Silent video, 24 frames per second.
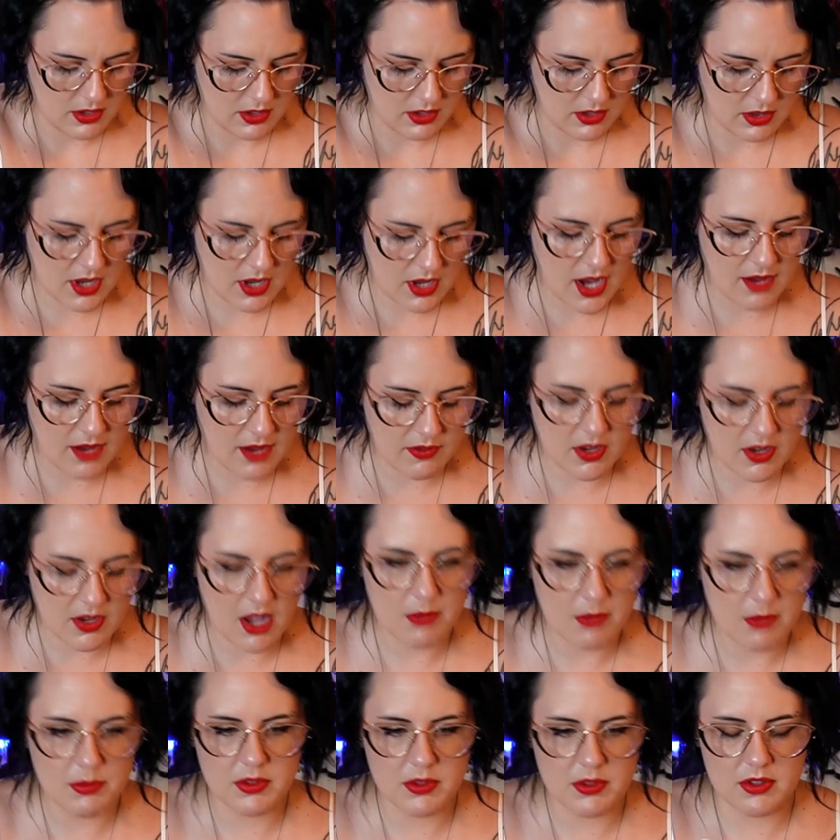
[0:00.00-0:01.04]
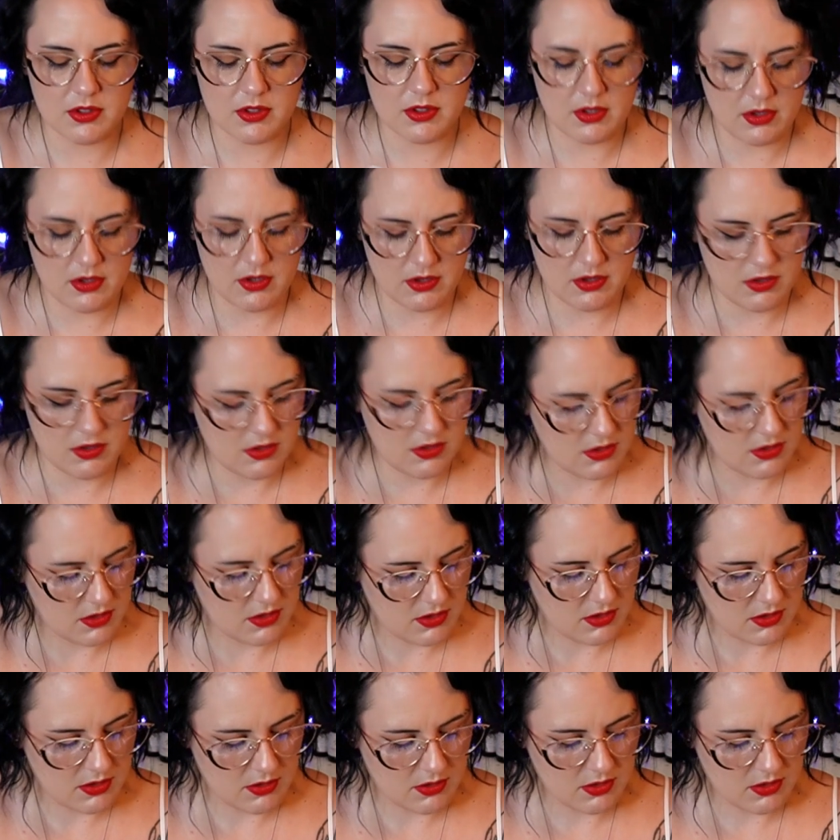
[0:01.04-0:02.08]
Knight of Cups,
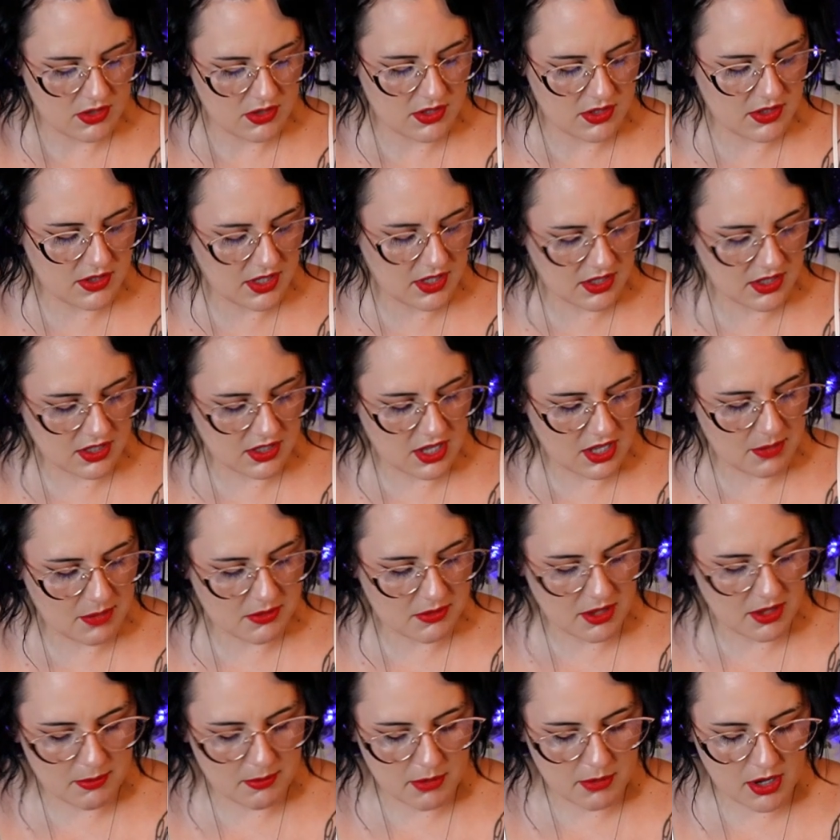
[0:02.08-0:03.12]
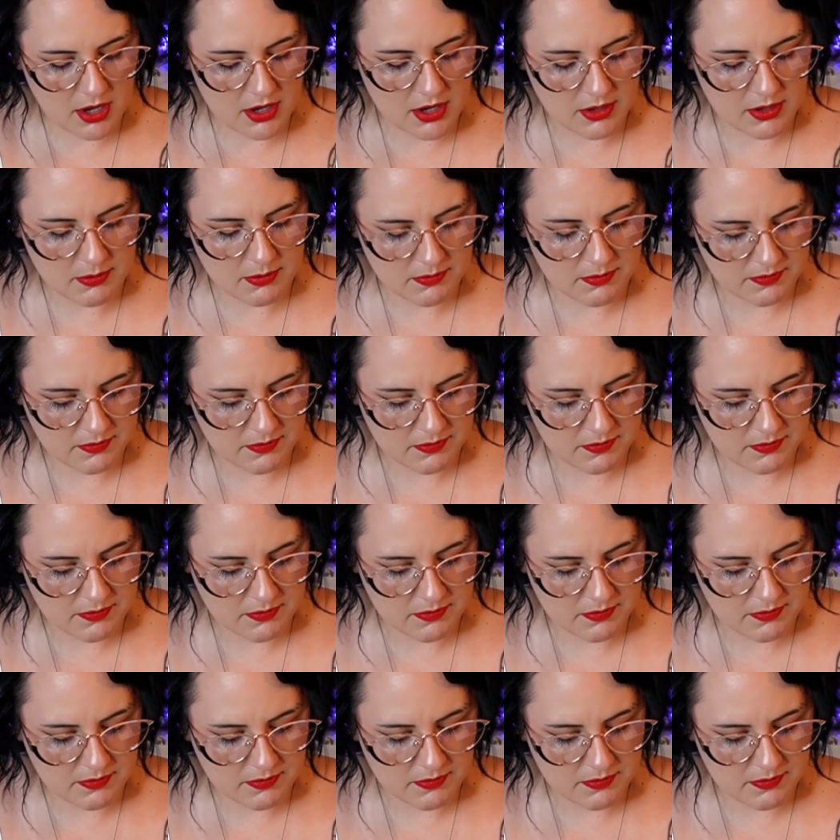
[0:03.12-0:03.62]
the Six of Cups on bottom,